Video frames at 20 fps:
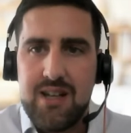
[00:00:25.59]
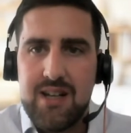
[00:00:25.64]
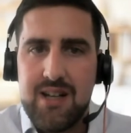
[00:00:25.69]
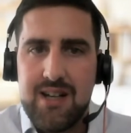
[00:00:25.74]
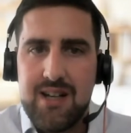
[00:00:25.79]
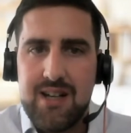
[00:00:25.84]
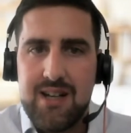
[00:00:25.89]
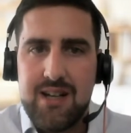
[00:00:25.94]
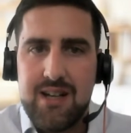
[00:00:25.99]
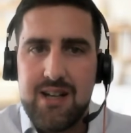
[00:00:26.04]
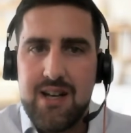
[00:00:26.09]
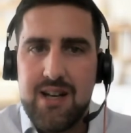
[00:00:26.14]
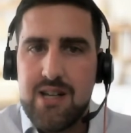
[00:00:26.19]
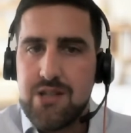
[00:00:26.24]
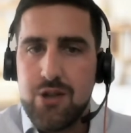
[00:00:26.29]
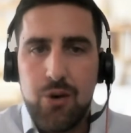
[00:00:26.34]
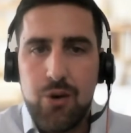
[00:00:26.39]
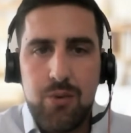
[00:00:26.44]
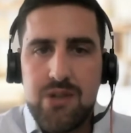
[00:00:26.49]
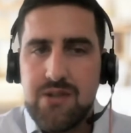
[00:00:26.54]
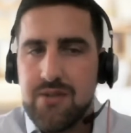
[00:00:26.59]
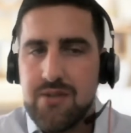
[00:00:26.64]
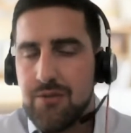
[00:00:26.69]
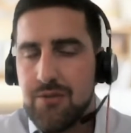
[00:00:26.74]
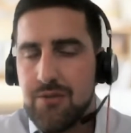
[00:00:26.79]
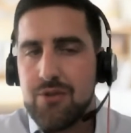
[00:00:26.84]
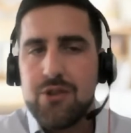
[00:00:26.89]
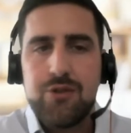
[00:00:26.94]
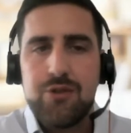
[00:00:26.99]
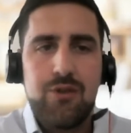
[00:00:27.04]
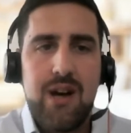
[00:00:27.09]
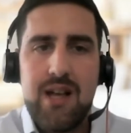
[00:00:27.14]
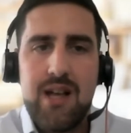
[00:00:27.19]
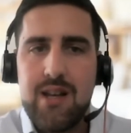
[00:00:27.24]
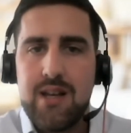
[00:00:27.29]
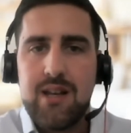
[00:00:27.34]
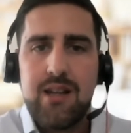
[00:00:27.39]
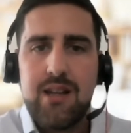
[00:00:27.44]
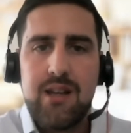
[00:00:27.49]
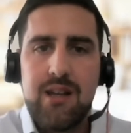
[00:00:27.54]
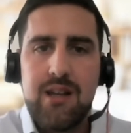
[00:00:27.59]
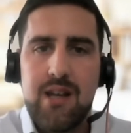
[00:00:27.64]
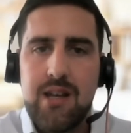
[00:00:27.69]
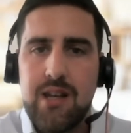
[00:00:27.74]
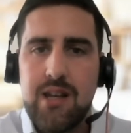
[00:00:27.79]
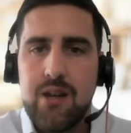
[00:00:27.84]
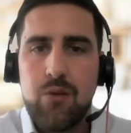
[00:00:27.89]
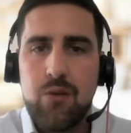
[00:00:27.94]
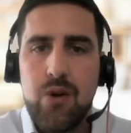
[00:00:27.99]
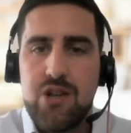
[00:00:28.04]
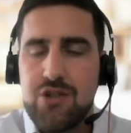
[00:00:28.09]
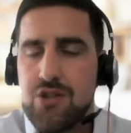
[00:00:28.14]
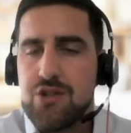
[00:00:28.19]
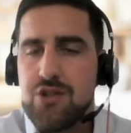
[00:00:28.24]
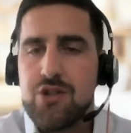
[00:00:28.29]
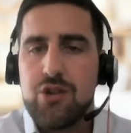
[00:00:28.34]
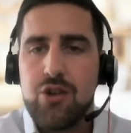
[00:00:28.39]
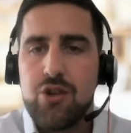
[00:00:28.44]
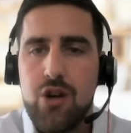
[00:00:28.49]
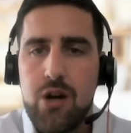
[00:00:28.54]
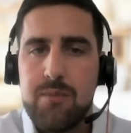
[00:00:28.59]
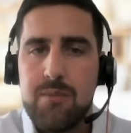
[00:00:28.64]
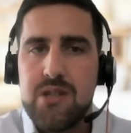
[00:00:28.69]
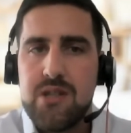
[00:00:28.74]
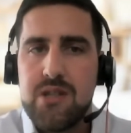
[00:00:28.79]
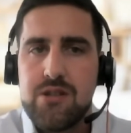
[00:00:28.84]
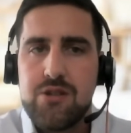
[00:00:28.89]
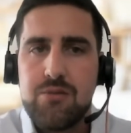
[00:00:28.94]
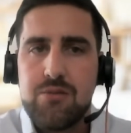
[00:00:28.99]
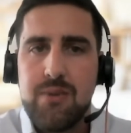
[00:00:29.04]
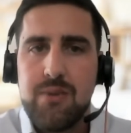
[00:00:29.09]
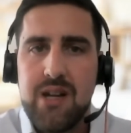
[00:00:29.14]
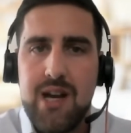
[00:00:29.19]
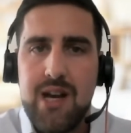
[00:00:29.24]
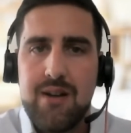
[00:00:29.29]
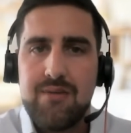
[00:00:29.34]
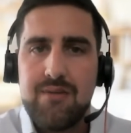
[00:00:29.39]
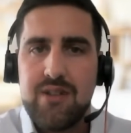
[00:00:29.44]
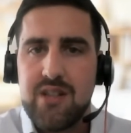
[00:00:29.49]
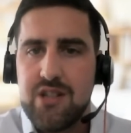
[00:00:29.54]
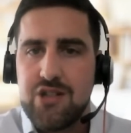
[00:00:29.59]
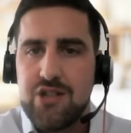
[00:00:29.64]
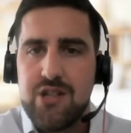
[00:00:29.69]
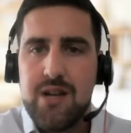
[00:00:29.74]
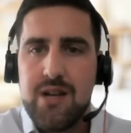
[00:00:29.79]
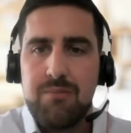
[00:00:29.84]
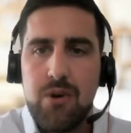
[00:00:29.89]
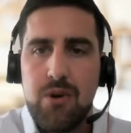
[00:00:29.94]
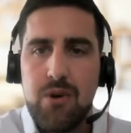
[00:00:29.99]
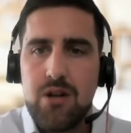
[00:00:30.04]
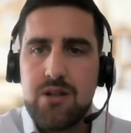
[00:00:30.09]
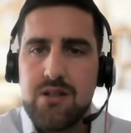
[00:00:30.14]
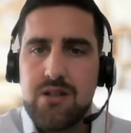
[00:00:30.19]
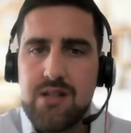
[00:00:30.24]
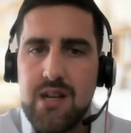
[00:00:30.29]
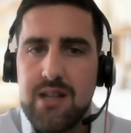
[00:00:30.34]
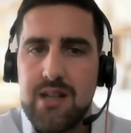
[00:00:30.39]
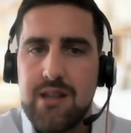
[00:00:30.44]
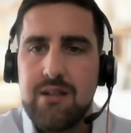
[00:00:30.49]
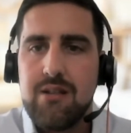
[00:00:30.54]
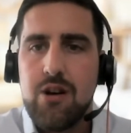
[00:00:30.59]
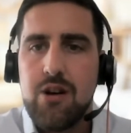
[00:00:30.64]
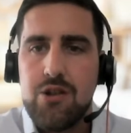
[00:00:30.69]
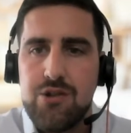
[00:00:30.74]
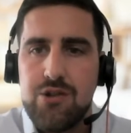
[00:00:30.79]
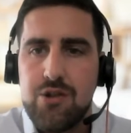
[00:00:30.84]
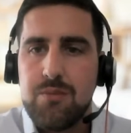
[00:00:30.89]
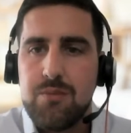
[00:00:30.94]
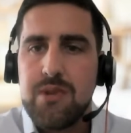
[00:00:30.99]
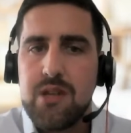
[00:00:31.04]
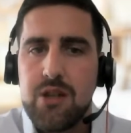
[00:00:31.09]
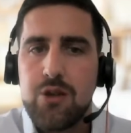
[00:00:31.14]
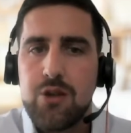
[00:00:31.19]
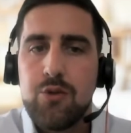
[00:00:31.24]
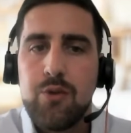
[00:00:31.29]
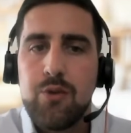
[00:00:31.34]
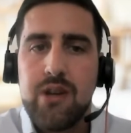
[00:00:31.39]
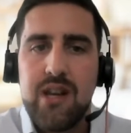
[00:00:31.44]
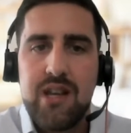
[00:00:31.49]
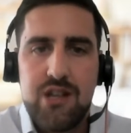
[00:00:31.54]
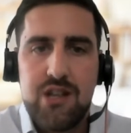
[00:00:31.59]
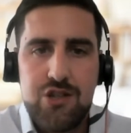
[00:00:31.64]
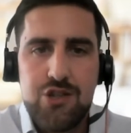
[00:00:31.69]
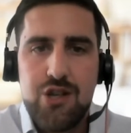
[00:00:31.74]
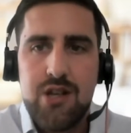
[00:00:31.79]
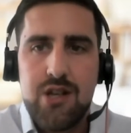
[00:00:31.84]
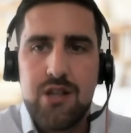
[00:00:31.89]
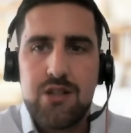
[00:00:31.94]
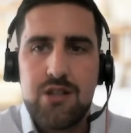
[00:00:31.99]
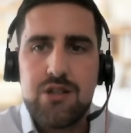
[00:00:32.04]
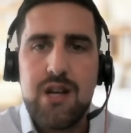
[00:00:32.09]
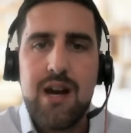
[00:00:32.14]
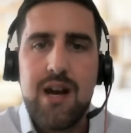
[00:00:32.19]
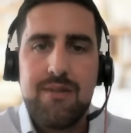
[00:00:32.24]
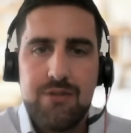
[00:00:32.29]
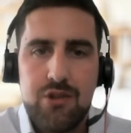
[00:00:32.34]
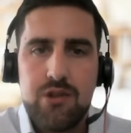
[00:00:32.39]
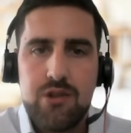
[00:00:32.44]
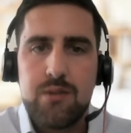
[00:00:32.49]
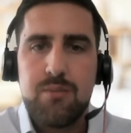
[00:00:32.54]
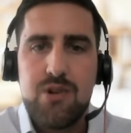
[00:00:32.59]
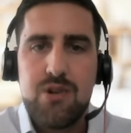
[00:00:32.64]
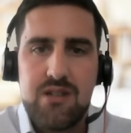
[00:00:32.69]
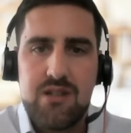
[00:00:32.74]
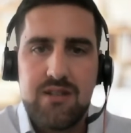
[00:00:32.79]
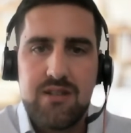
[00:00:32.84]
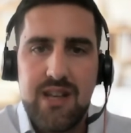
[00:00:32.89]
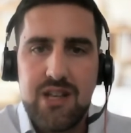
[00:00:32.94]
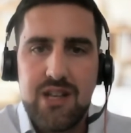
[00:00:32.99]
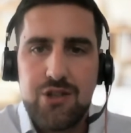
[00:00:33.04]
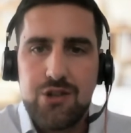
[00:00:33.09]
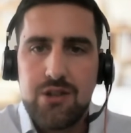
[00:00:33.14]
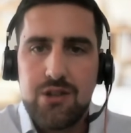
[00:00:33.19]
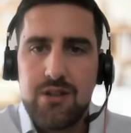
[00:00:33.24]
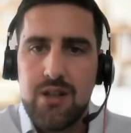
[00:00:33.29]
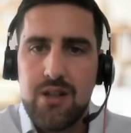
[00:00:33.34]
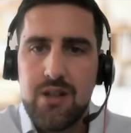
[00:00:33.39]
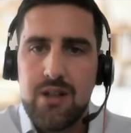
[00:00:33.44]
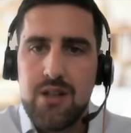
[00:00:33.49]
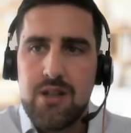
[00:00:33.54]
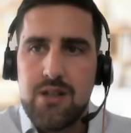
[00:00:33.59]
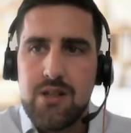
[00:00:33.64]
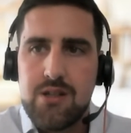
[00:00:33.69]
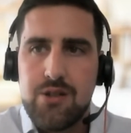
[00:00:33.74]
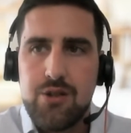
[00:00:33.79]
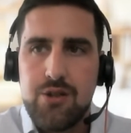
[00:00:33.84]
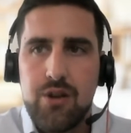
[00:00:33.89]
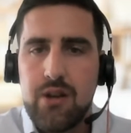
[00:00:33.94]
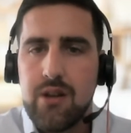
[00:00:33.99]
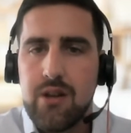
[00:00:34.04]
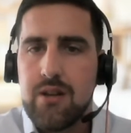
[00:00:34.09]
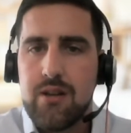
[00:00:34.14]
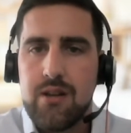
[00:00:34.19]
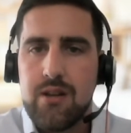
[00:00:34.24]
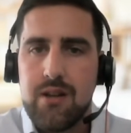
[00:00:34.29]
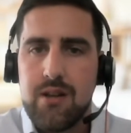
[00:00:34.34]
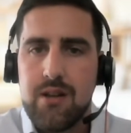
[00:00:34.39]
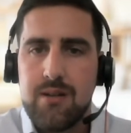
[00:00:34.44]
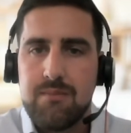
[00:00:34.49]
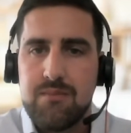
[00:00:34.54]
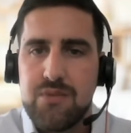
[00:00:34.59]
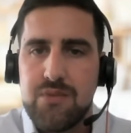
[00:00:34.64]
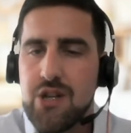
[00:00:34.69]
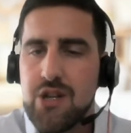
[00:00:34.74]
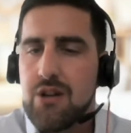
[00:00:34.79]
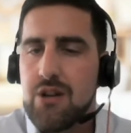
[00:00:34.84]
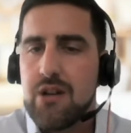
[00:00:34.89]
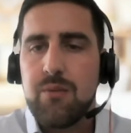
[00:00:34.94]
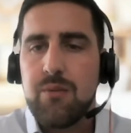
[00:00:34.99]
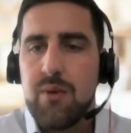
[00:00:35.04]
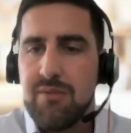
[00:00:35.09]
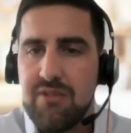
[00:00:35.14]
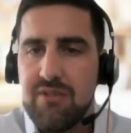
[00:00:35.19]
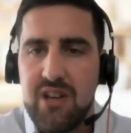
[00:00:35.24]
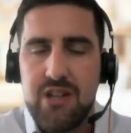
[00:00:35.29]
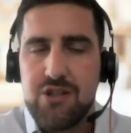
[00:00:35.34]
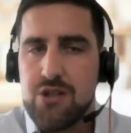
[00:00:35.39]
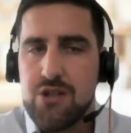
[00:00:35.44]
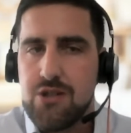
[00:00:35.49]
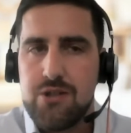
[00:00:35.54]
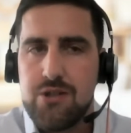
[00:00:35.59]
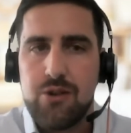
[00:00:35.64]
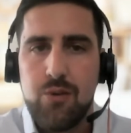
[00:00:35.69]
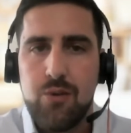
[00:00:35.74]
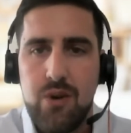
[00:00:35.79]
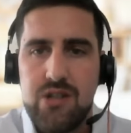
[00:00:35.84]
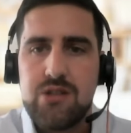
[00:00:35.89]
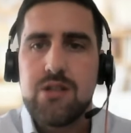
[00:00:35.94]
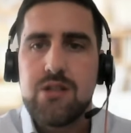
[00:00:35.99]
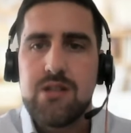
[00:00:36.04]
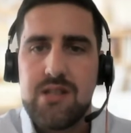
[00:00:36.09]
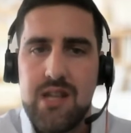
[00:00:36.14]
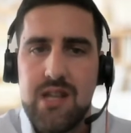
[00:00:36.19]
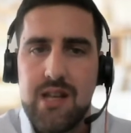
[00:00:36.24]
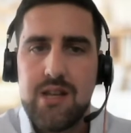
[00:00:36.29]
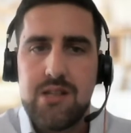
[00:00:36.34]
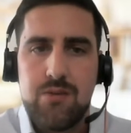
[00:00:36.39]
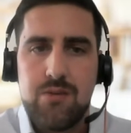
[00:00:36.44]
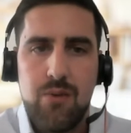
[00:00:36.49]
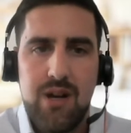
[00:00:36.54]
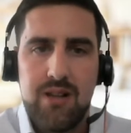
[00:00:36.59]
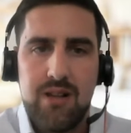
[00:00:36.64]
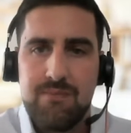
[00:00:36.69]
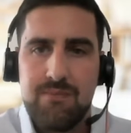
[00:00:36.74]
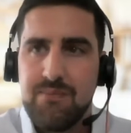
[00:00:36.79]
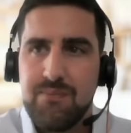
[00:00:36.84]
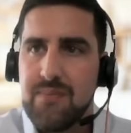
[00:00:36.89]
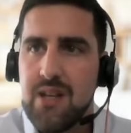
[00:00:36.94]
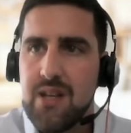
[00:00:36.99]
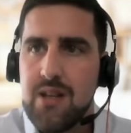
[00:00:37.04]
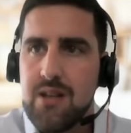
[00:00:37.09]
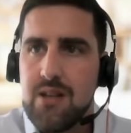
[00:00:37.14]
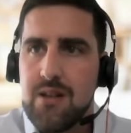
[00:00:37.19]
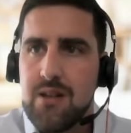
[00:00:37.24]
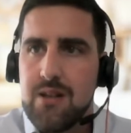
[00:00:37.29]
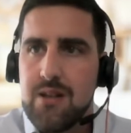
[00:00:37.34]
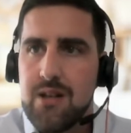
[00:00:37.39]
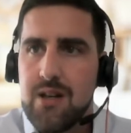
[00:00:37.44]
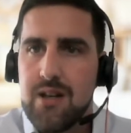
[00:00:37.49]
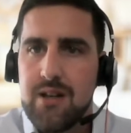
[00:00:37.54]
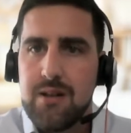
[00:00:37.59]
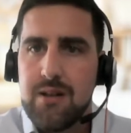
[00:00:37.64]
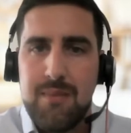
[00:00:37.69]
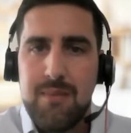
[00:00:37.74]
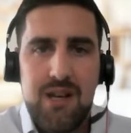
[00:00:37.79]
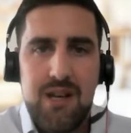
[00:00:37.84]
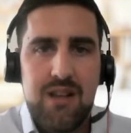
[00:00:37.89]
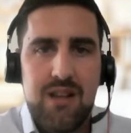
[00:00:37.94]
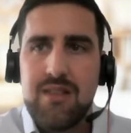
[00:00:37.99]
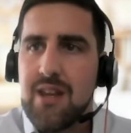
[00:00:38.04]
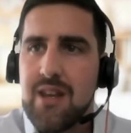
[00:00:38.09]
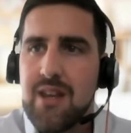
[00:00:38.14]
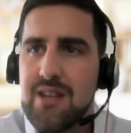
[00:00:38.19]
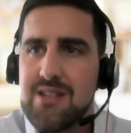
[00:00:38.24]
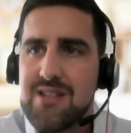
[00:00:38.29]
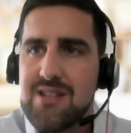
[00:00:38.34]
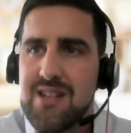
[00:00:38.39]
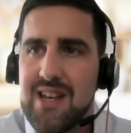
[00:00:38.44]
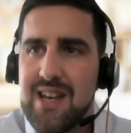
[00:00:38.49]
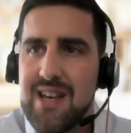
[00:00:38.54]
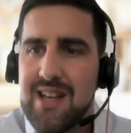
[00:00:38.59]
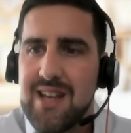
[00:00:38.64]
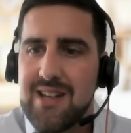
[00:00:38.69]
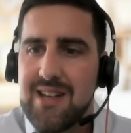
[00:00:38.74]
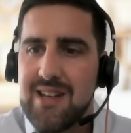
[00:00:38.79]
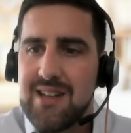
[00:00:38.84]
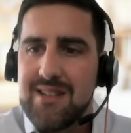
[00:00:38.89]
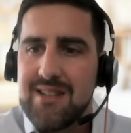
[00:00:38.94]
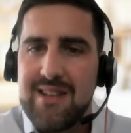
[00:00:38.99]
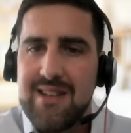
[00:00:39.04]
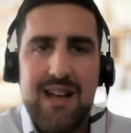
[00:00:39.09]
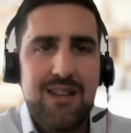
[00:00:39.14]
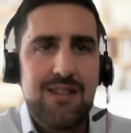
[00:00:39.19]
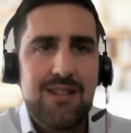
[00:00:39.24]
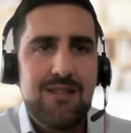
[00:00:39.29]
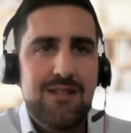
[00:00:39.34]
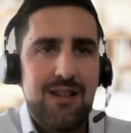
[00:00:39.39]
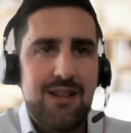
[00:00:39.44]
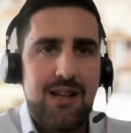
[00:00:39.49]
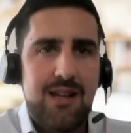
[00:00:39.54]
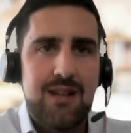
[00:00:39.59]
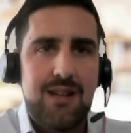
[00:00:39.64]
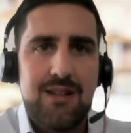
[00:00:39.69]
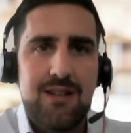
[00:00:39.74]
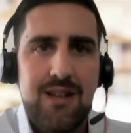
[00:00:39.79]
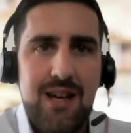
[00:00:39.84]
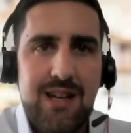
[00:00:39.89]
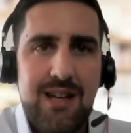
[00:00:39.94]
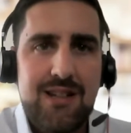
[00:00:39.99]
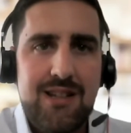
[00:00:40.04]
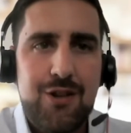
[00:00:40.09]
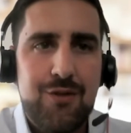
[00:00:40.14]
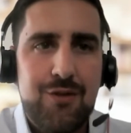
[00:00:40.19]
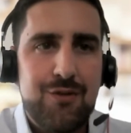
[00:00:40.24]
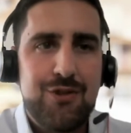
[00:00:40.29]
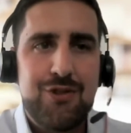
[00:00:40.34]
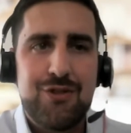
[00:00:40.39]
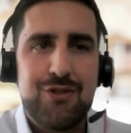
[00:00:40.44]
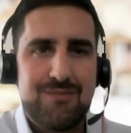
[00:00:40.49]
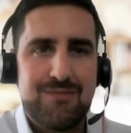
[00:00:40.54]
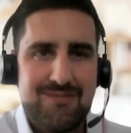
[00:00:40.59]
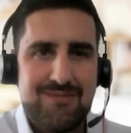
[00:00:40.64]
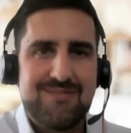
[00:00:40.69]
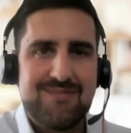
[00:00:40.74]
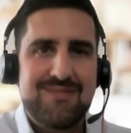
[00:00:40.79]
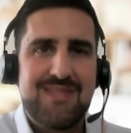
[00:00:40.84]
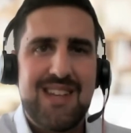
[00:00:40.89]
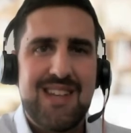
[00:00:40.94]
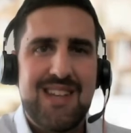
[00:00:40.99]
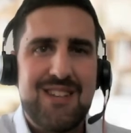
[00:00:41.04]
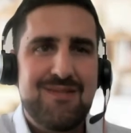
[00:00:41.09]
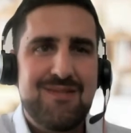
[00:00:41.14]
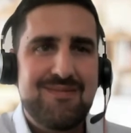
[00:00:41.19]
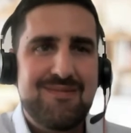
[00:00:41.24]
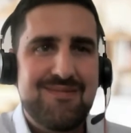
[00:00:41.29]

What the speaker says: As always, feel free to add any questions or comments you might have in the chat box, and there'll also be a Q&A exchange after the presentation, so you can share any reflections or questions then as well. Many thanks, and Daniel, I hand it over to you. Thank you.